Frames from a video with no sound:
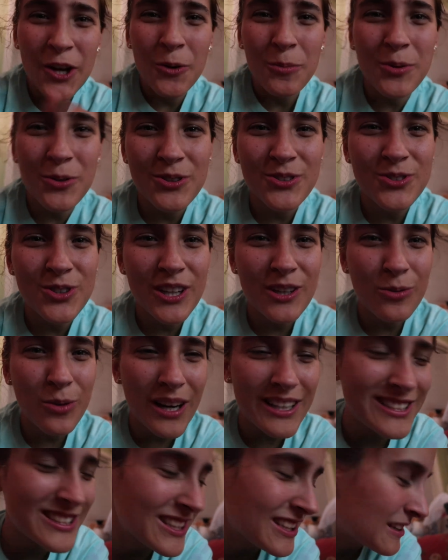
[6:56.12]
I hope you enjoyed
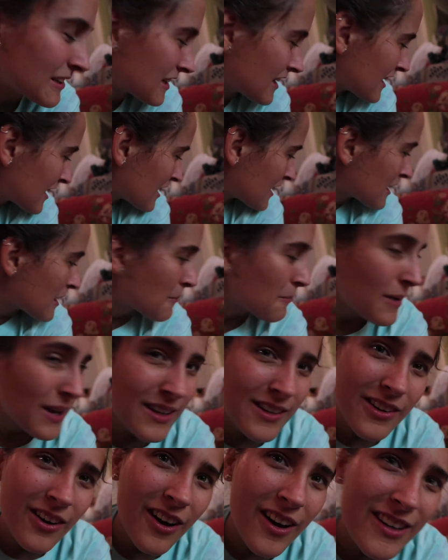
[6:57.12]
watching
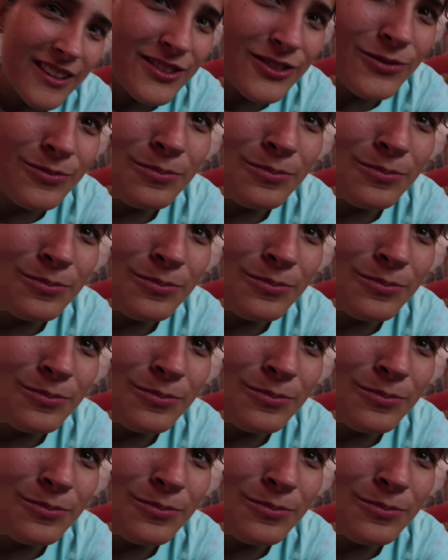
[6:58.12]
my dogs